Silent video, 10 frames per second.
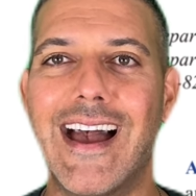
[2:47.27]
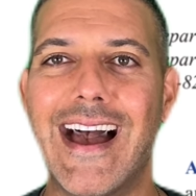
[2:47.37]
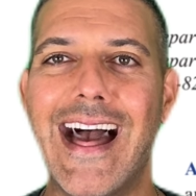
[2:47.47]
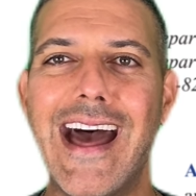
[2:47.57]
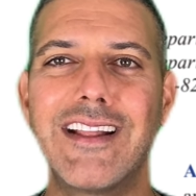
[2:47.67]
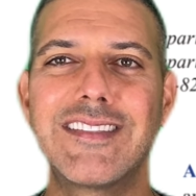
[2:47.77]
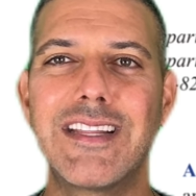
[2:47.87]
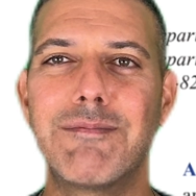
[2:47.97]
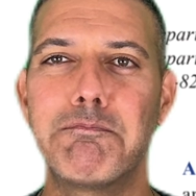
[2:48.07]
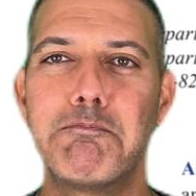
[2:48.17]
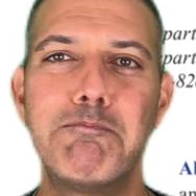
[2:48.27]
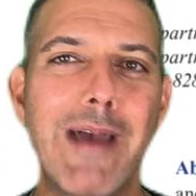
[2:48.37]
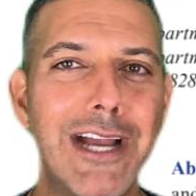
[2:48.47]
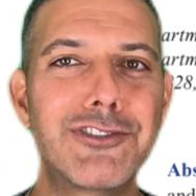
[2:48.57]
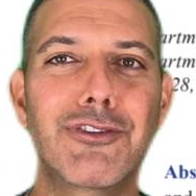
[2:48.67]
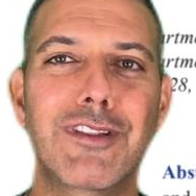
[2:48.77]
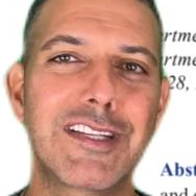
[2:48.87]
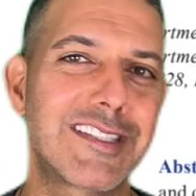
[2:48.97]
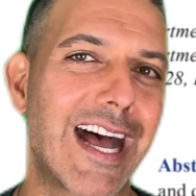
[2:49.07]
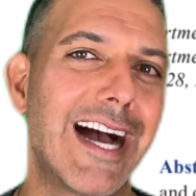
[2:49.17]
How does it measure the
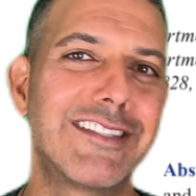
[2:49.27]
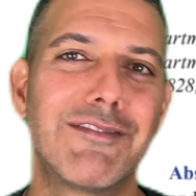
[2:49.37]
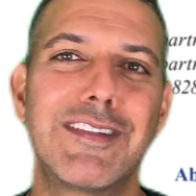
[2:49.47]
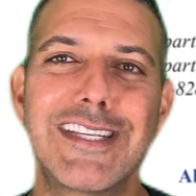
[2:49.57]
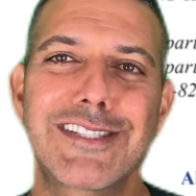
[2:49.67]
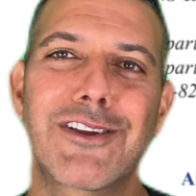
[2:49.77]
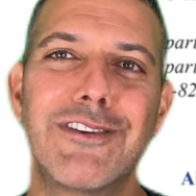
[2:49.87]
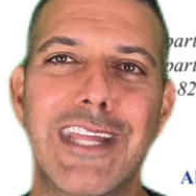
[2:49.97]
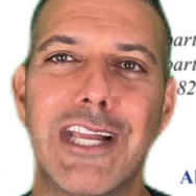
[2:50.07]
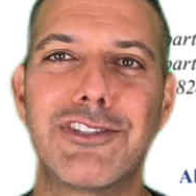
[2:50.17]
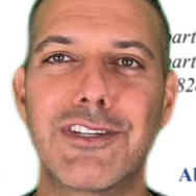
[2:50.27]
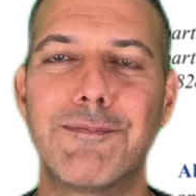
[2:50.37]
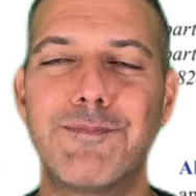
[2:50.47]
size of the disc herniation?